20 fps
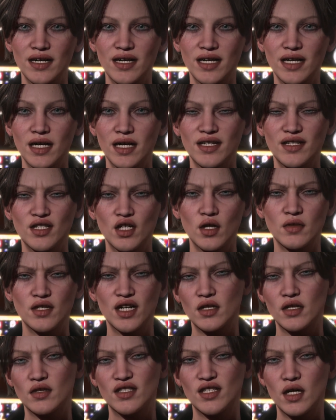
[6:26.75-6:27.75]
I think I
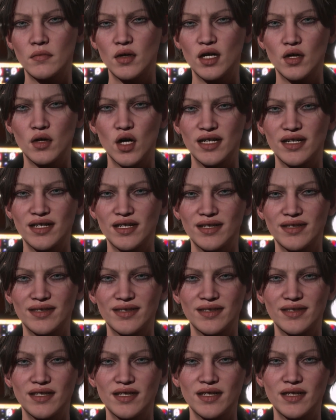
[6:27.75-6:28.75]
toned down some of the
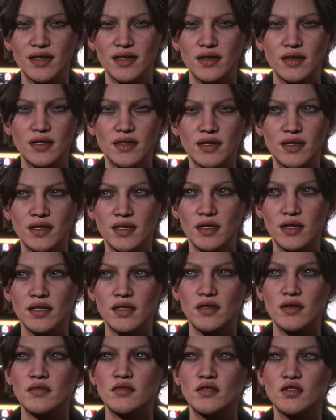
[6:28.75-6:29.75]
redness,
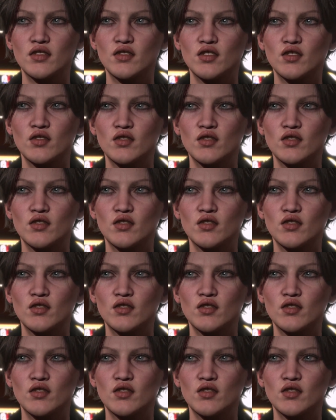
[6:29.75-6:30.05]
like in